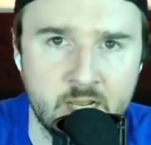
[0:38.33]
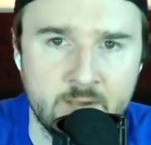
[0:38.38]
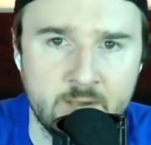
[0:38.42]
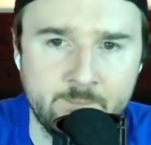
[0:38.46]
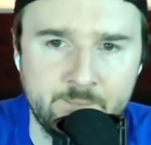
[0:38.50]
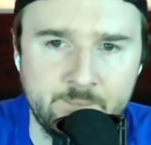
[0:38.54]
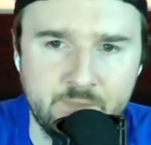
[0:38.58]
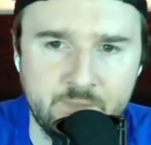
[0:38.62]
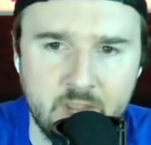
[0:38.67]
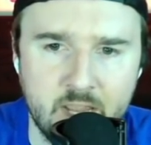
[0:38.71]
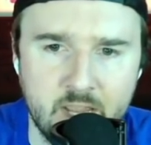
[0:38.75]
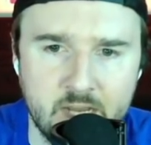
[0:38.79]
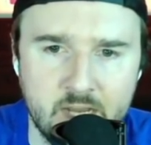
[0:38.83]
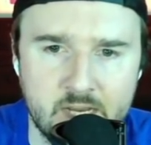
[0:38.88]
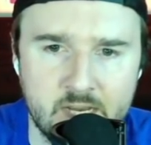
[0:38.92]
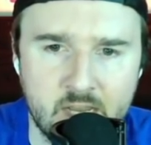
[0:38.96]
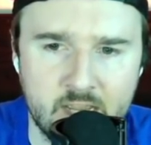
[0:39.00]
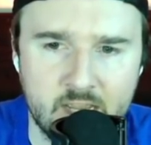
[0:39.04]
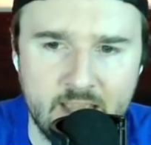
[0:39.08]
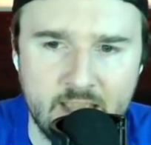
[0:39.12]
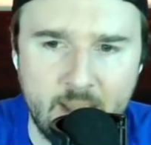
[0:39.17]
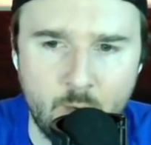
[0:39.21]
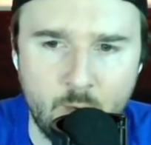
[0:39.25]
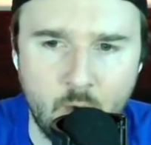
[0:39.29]
And
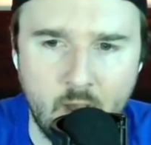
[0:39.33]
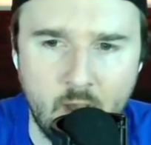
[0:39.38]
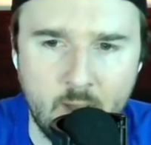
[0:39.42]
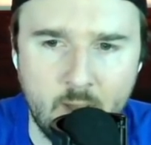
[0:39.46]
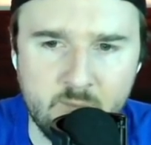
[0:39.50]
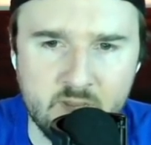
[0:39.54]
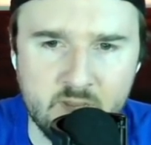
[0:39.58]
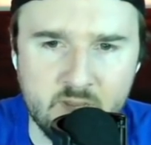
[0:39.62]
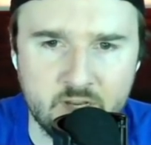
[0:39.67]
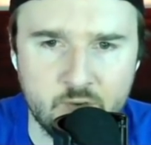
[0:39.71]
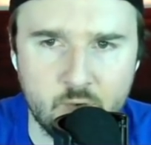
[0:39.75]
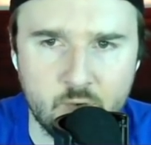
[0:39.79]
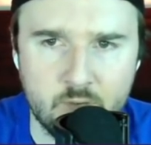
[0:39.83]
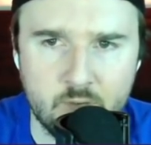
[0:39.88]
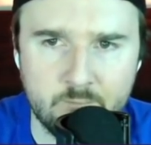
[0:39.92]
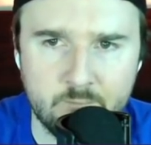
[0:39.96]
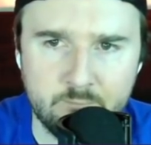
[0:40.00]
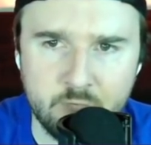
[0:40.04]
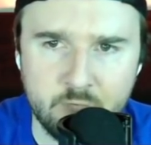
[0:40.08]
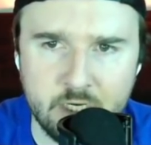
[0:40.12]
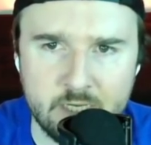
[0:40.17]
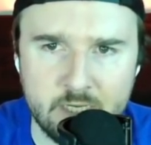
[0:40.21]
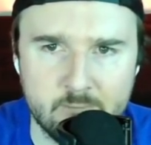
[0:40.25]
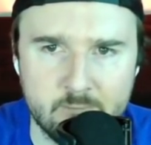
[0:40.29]
we'll hop into it.
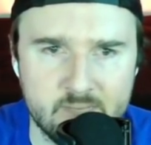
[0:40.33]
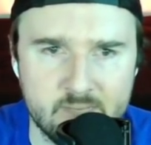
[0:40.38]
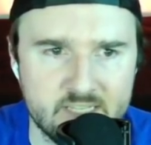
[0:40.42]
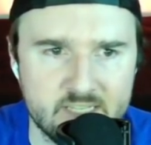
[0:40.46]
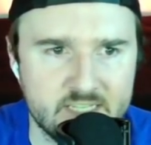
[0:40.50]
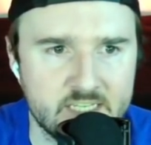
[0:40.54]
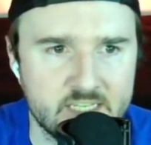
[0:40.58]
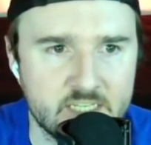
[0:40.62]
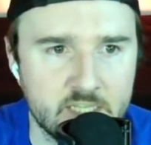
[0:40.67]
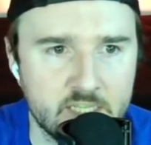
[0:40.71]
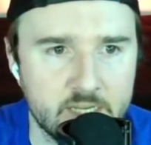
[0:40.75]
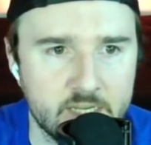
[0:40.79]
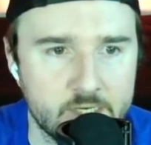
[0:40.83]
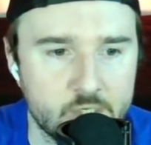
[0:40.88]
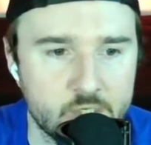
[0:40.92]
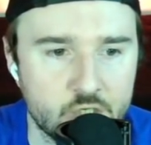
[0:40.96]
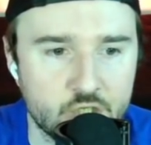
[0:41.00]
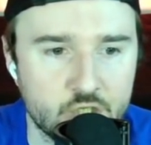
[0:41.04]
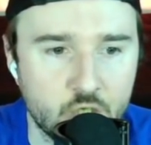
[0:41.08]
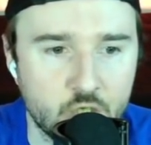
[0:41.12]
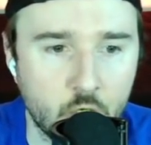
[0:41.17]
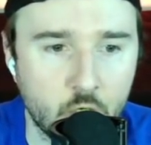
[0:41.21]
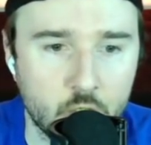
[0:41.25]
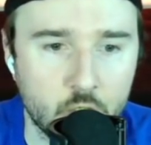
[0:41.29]
Pretty busy slate to
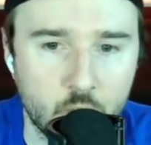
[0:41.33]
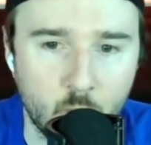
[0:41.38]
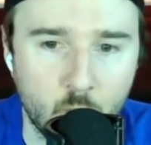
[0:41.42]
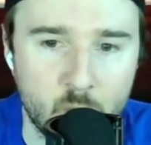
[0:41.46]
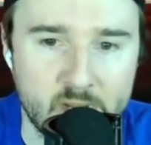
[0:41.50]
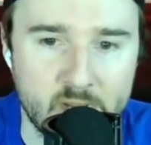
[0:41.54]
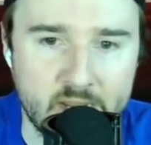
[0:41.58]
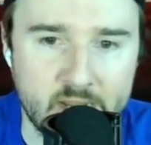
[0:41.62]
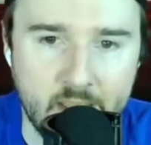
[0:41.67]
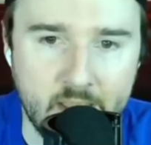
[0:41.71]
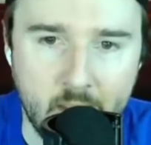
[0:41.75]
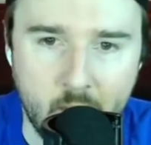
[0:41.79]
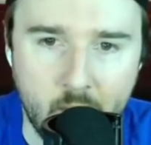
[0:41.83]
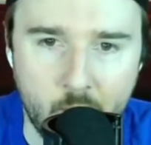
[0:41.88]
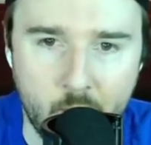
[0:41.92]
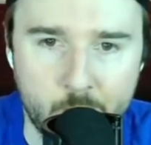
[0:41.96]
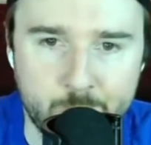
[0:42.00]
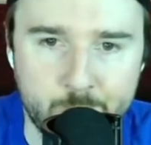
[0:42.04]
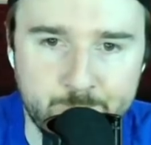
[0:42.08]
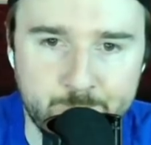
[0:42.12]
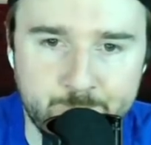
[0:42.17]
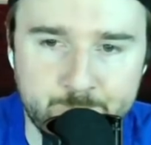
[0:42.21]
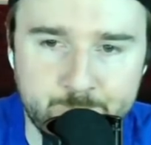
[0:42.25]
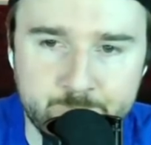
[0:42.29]
start the week out.
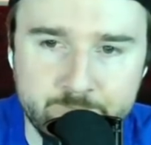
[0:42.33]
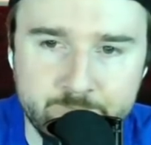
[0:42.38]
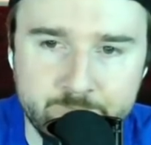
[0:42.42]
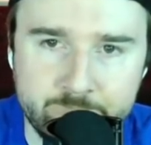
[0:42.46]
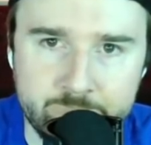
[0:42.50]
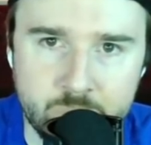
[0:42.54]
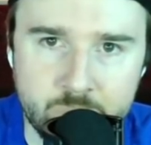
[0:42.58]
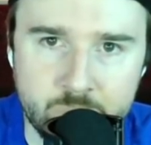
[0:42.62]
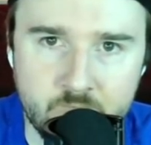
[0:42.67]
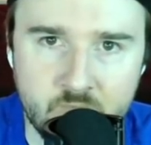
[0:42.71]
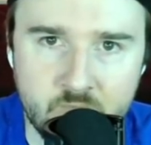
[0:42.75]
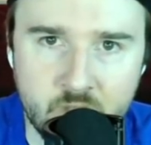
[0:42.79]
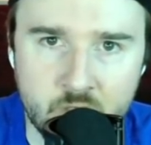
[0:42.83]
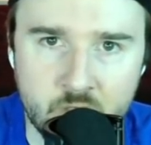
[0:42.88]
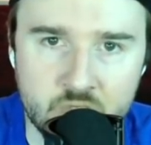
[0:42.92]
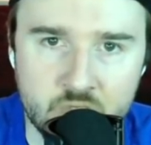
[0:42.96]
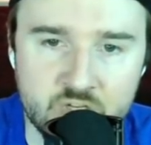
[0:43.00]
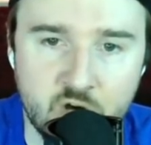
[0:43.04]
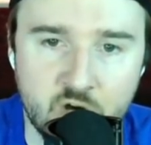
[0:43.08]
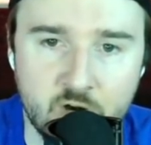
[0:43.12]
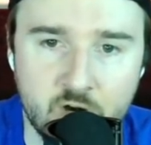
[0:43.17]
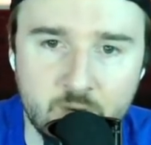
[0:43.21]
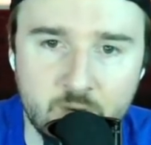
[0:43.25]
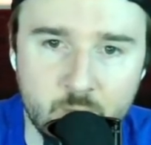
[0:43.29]

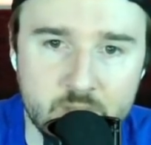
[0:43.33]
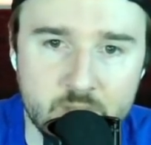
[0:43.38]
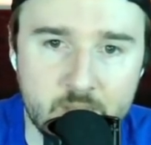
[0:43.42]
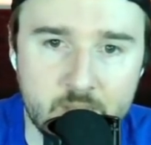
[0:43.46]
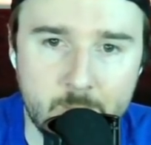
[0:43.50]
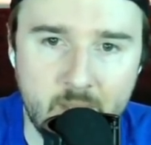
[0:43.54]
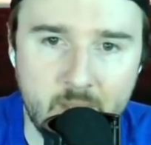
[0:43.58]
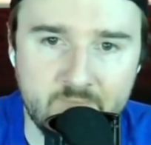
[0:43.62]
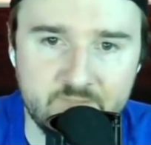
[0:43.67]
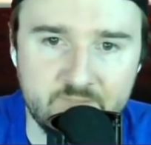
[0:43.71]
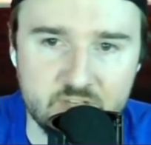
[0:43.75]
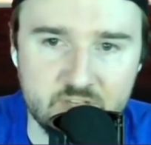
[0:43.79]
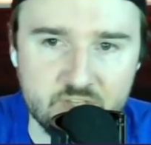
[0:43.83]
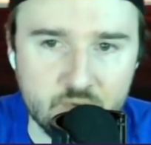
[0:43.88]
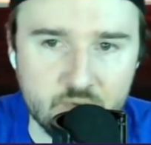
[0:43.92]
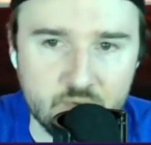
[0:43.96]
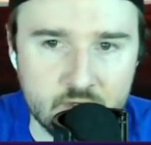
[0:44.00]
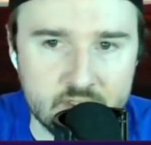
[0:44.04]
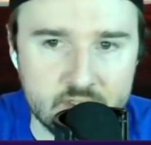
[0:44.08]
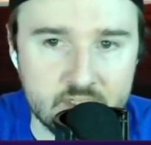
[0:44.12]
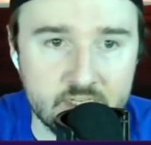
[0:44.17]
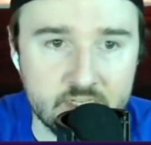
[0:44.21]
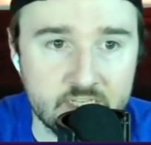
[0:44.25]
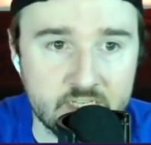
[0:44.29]
Starting with the Memphis
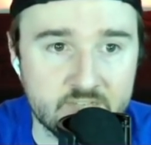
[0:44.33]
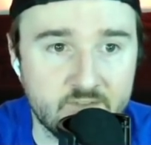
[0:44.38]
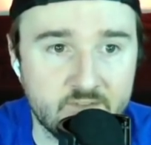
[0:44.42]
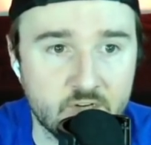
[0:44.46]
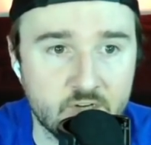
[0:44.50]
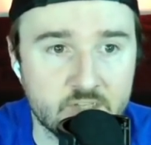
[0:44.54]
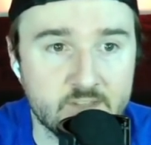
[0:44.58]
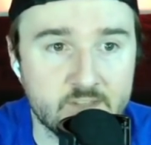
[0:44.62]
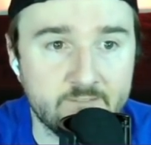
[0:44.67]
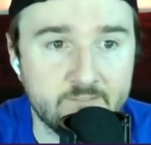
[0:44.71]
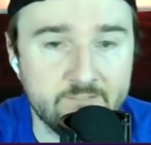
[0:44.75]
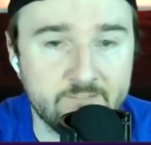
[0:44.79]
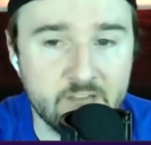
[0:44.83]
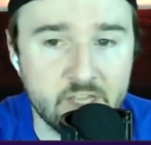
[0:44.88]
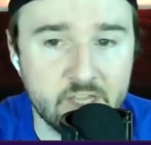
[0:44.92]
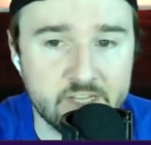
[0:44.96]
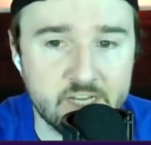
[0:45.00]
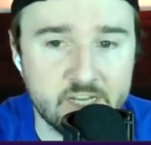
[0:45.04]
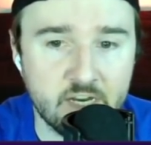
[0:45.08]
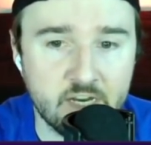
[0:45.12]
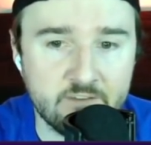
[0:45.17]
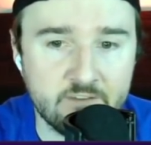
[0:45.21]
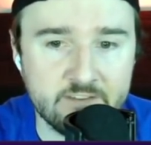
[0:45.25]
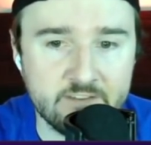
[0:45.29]
Grizzlies versus the
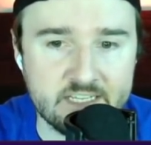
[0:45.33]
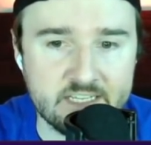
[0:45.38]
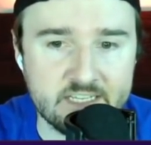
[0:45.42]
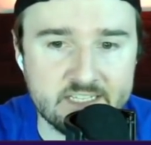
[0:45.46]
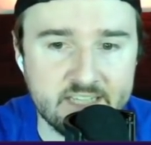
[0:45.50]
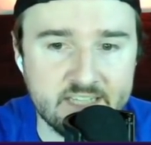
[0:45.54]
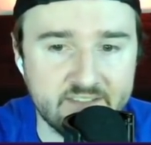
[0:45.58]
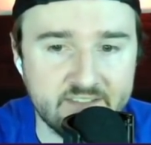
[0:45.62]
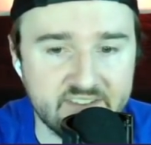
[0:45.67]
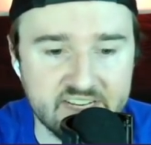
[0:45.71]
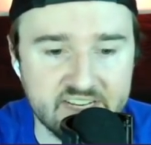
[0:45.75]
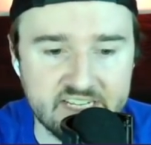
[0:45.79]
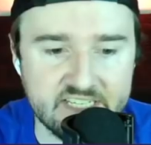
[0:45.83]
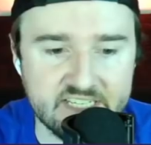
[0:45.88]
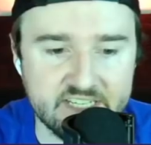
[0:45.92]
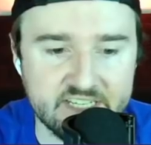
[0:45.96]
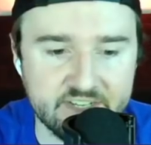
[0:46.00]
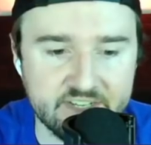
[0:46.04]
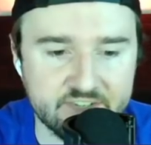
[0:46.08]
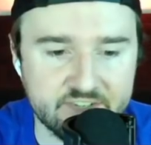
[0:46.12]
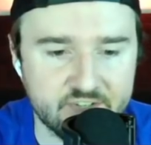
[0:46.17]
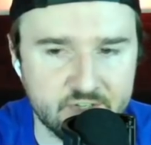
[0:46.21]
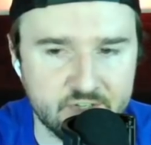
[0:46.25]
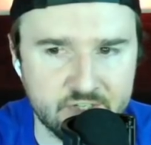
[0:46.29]
Philadelphia
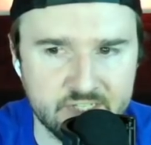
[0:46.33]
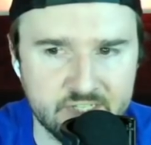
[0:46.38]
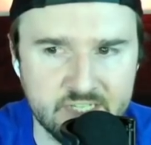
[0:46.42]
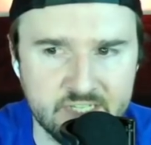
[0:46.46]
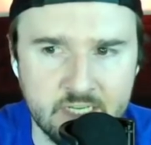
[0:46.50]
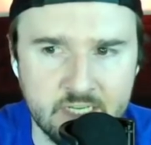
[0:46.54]
76ers.